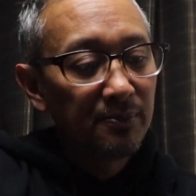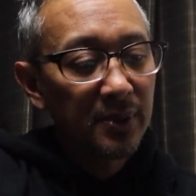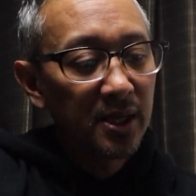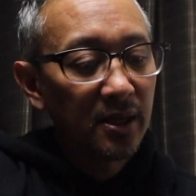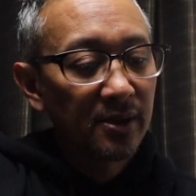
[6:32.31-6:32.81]

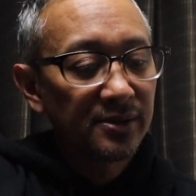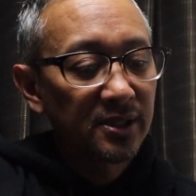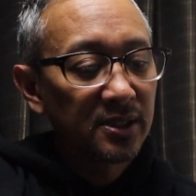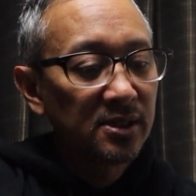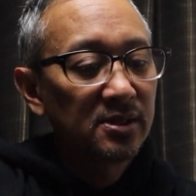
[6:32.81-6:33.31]
because
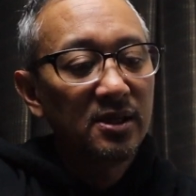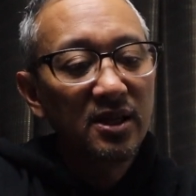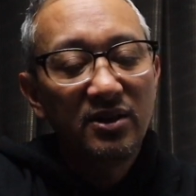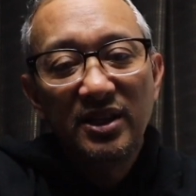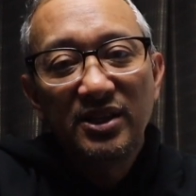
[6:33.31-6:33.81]
it's
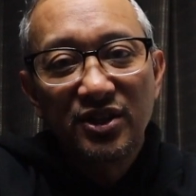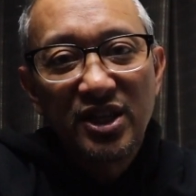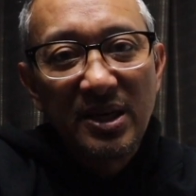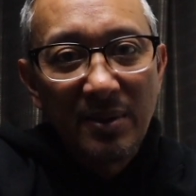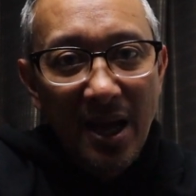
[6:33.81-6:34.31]
these are
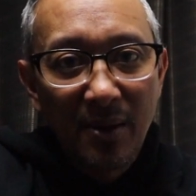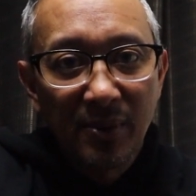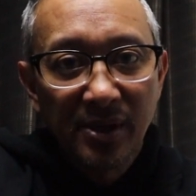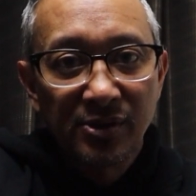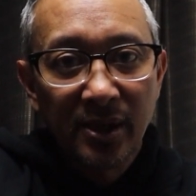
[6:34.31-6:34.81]
cheap
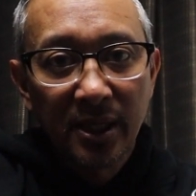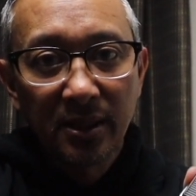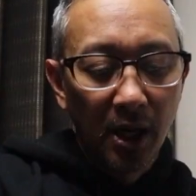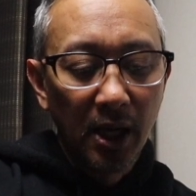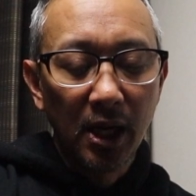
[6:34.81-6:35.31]
cameras, right?
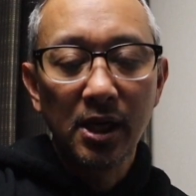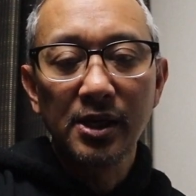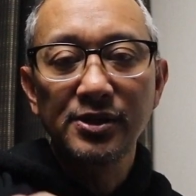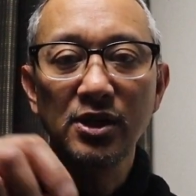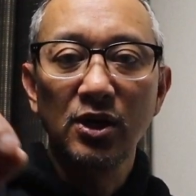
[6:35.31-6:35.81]

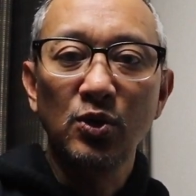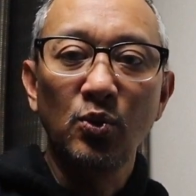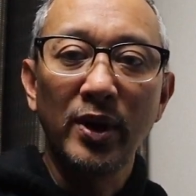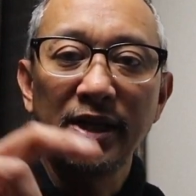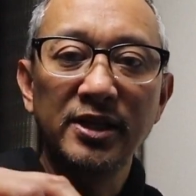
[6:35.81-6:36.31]
Uh, so
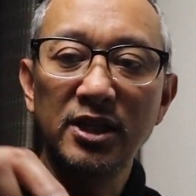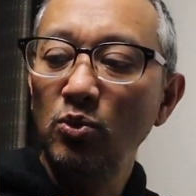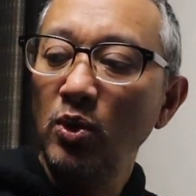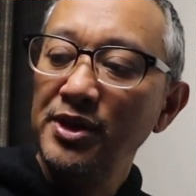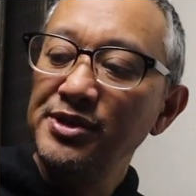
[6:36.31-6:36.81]
what I
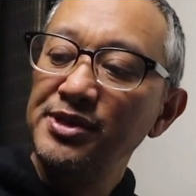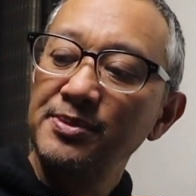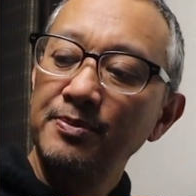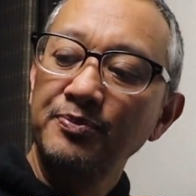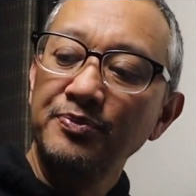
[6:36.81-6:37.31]
did was
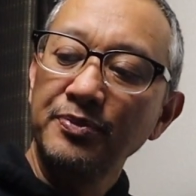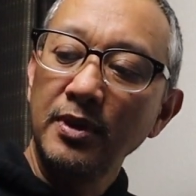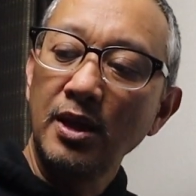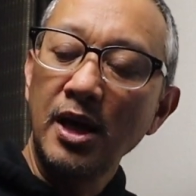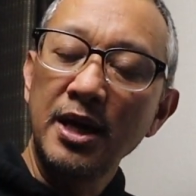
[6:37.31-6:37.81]

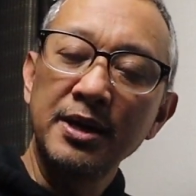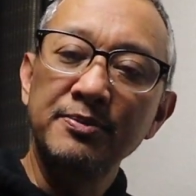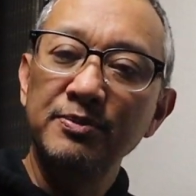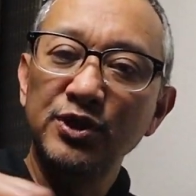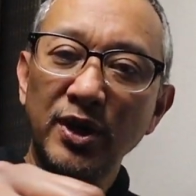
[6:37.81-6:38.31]
I
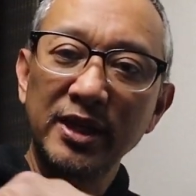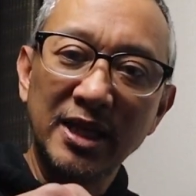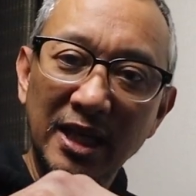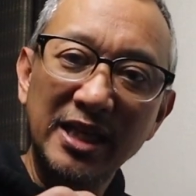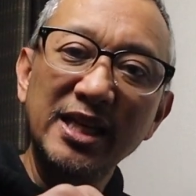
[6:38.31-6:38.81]
tried to
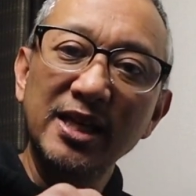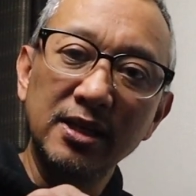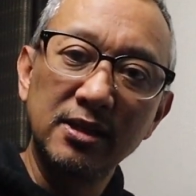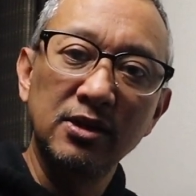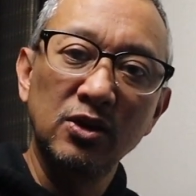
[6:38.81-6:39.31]
clean it
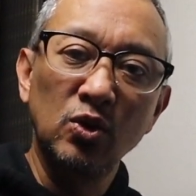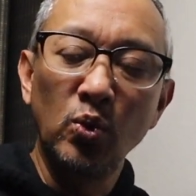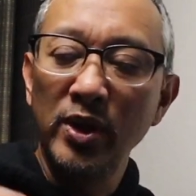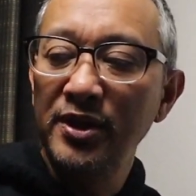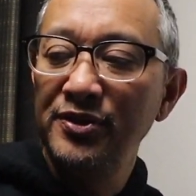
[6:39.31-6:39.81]

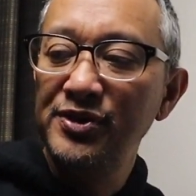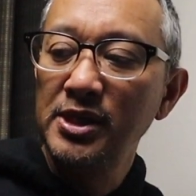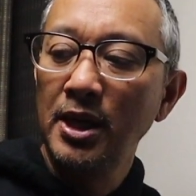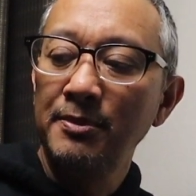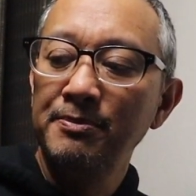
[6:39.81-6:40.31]
with
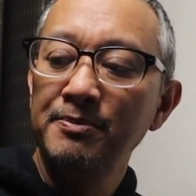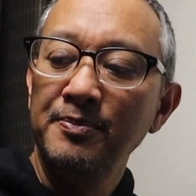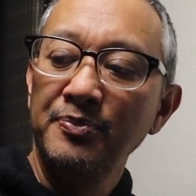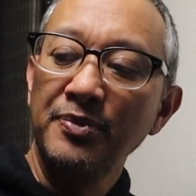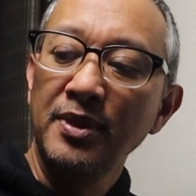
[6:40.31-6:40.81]
some
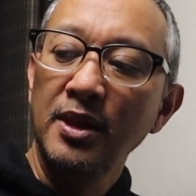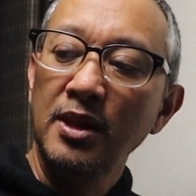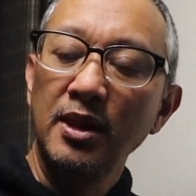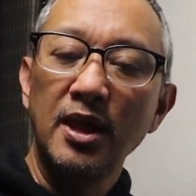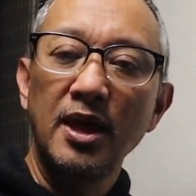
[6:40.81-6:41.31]

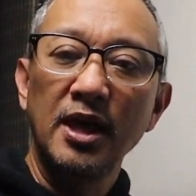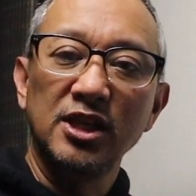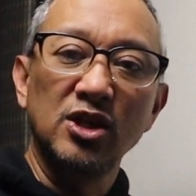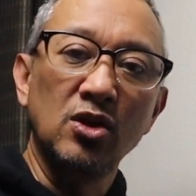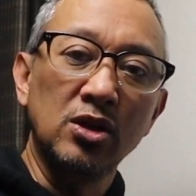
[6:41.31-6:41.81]

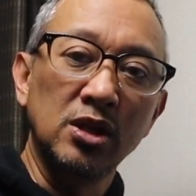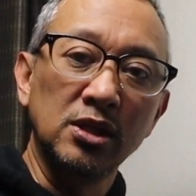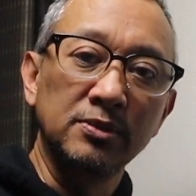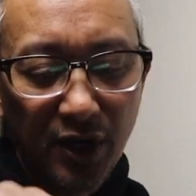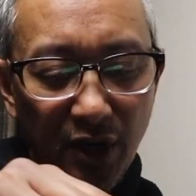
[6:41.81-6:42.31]

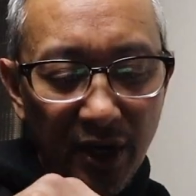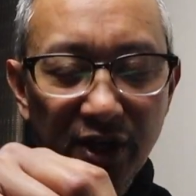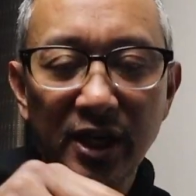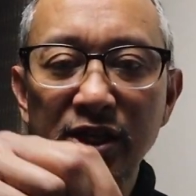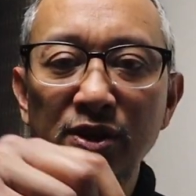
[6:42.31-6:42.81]
ethanol. You know, I
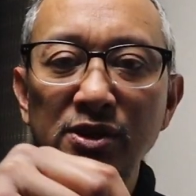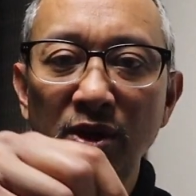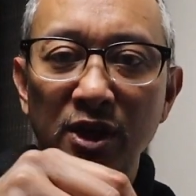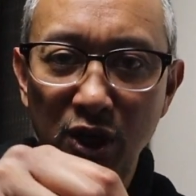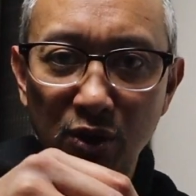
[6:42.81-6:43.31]
tried to use
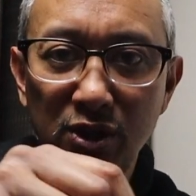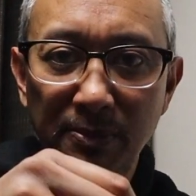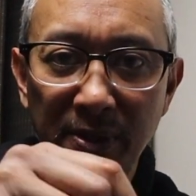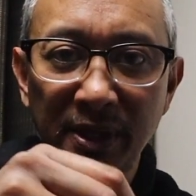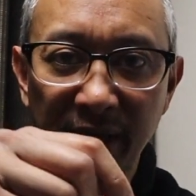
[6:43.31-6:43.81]
a
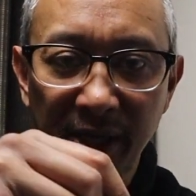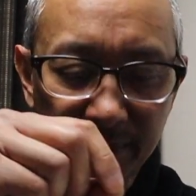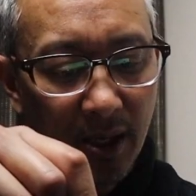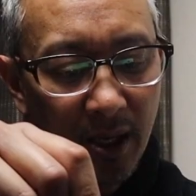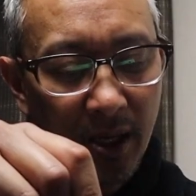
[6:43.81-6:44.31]
Q-tip in there
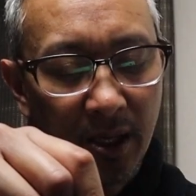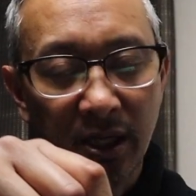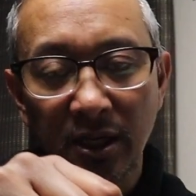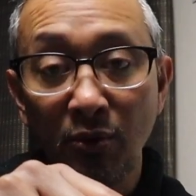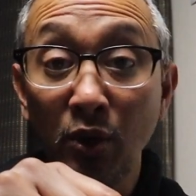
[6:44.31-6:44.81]
and
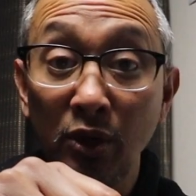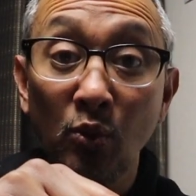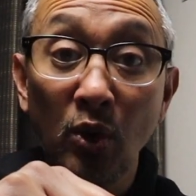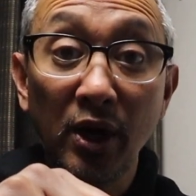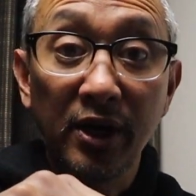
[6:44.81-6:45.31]
it
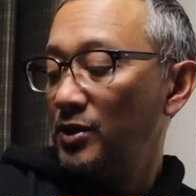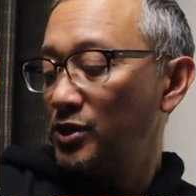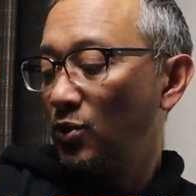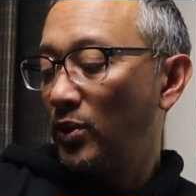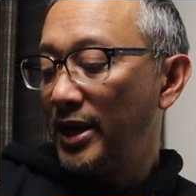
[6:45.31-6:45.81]
wouldn't work.
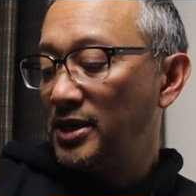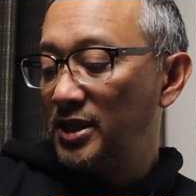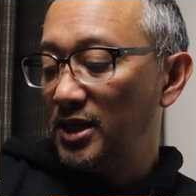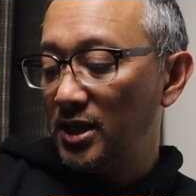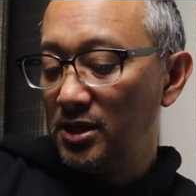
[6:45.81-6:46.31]
So what I
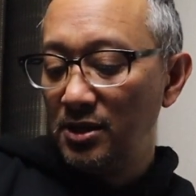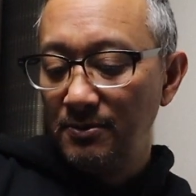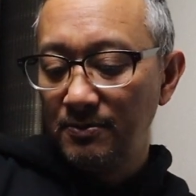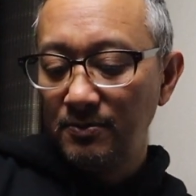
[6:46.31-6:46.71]
did